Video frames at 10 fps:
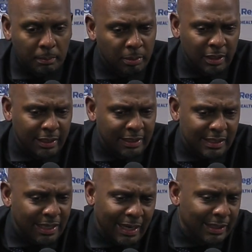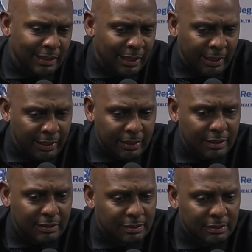But it's not like,
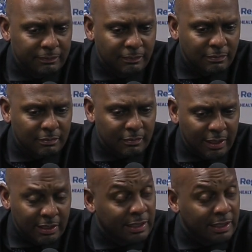it's